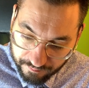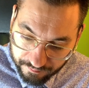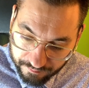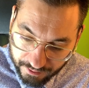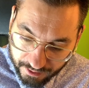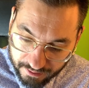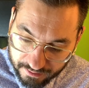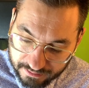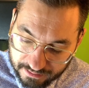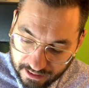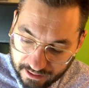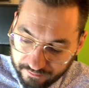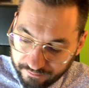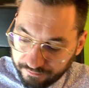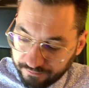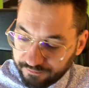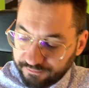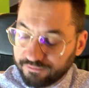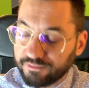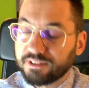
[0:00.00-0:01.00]
because
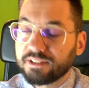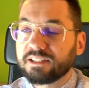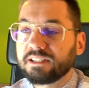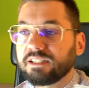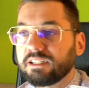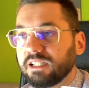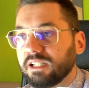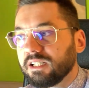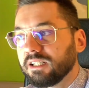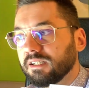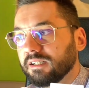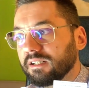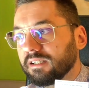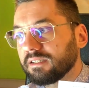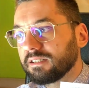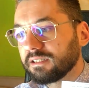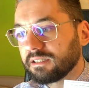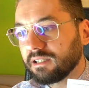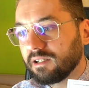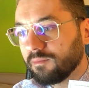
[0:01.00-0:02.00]
I've seen
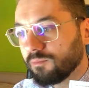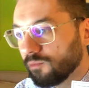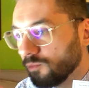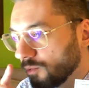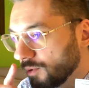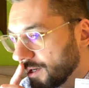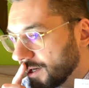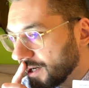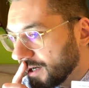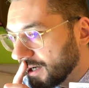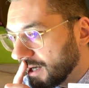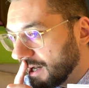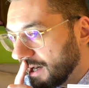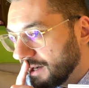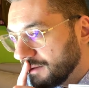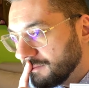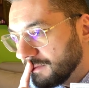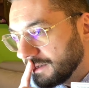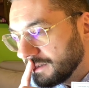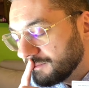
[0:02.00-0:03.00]
it
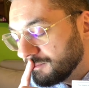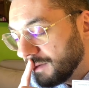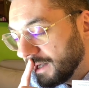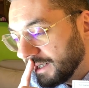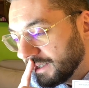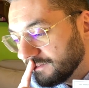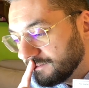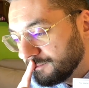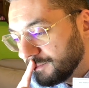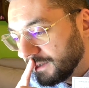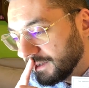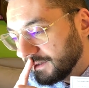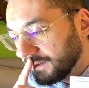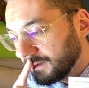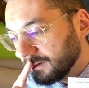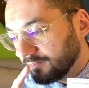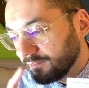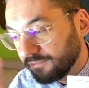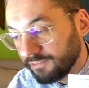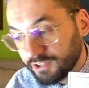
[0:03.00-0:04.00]
somewhere. It might have been the
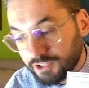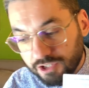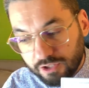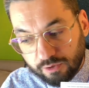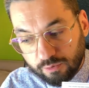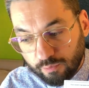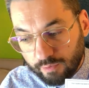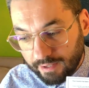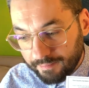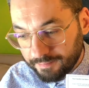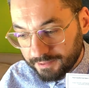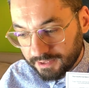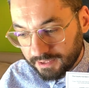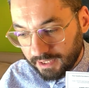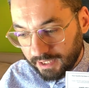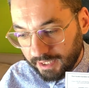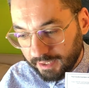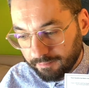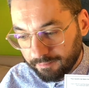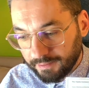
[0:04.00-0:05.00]
official
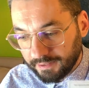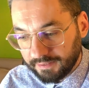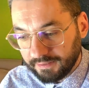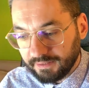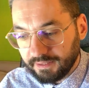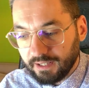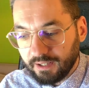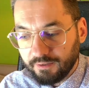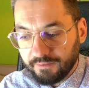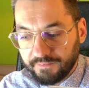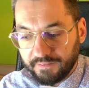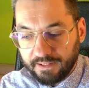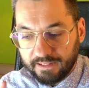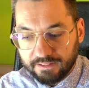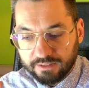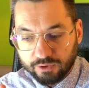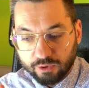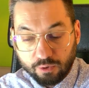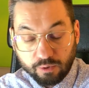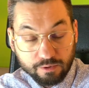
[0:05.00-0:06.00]
website, but now
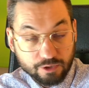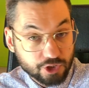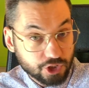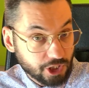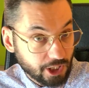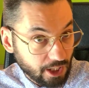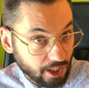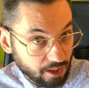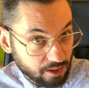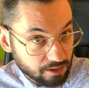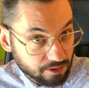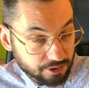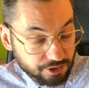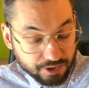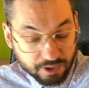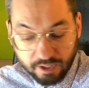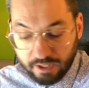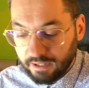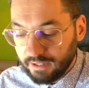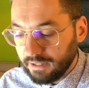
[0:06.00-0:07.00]
that's all
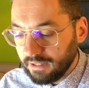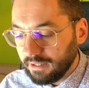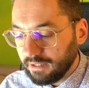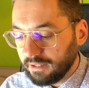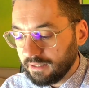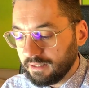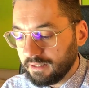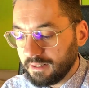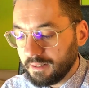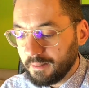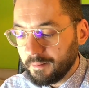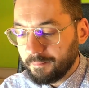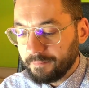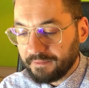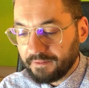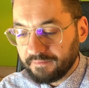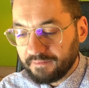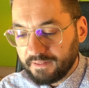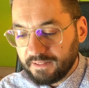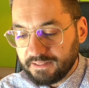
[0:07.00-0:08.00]
changed.
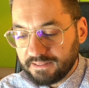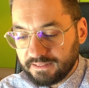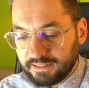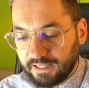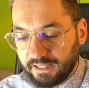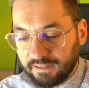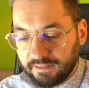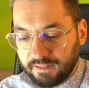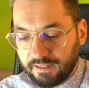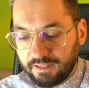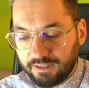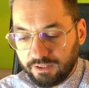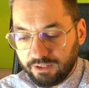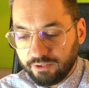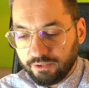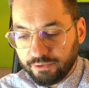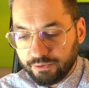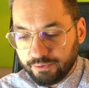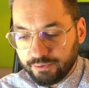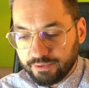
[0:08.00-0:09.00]
They say they
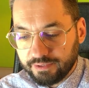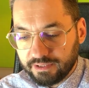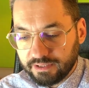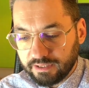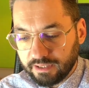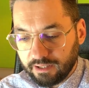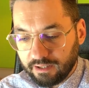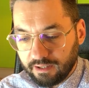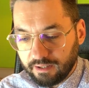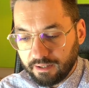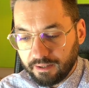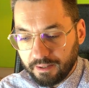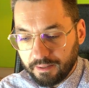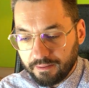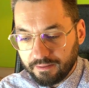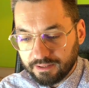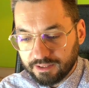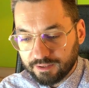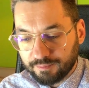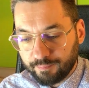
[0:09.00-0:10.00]
use
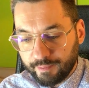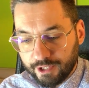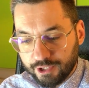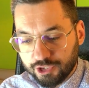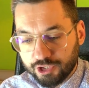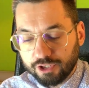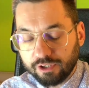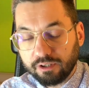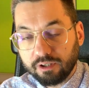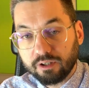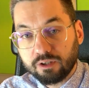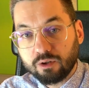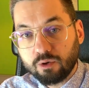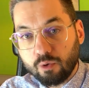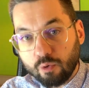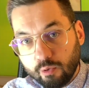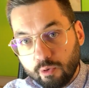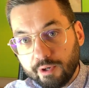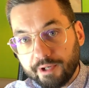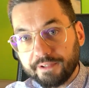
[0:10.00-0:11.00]
a special
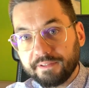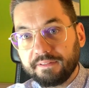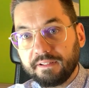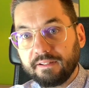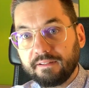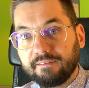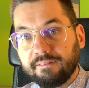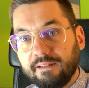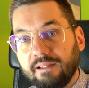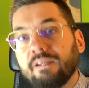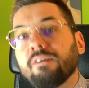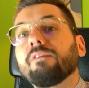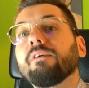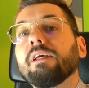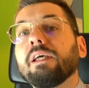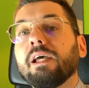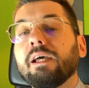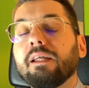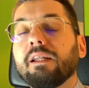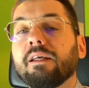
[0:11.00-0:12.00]
accord that they
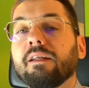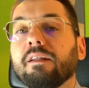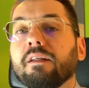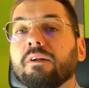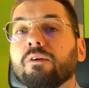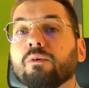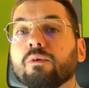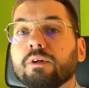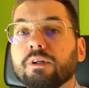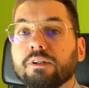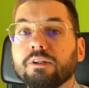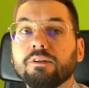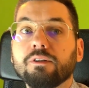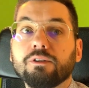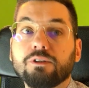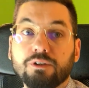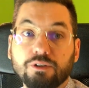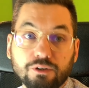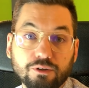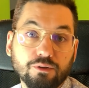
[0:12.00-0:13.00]
created in order
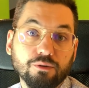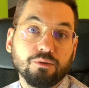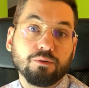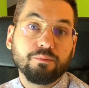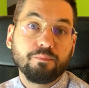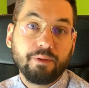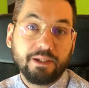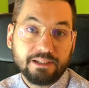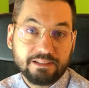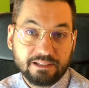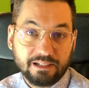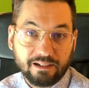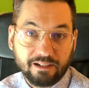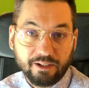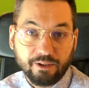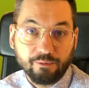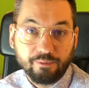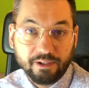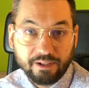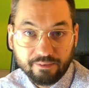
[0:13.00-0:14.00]
to
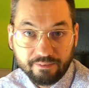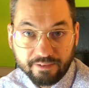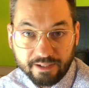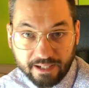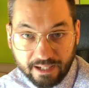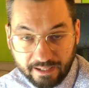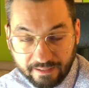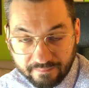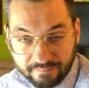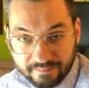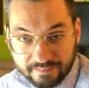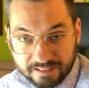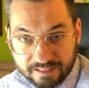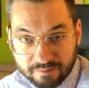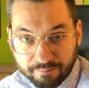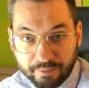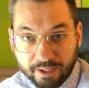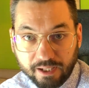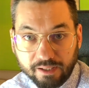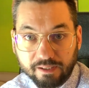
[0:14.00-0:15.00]
basically recreate the
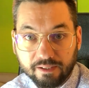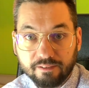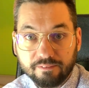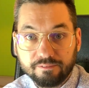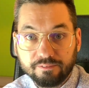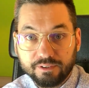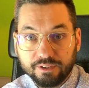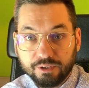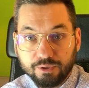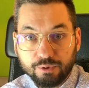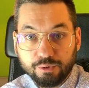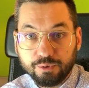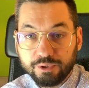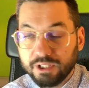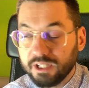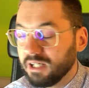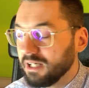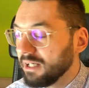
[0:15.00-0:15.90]
smell of oud,